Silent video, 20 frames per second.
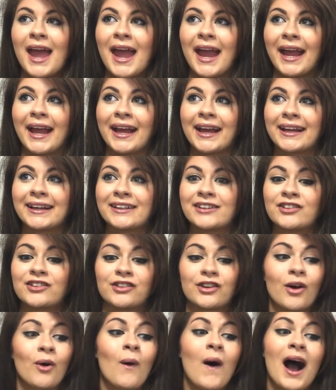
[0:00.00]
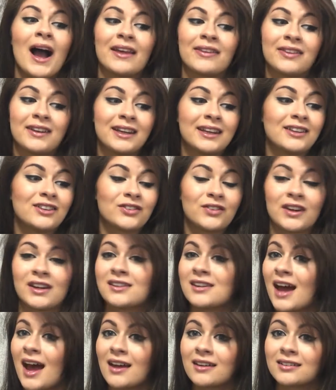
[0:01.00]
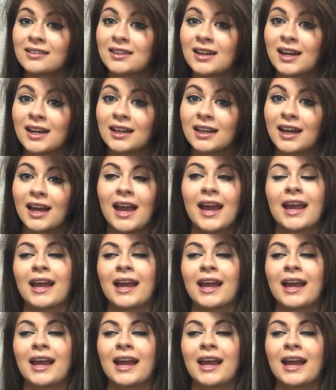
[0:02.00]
And so I think it's fantastic,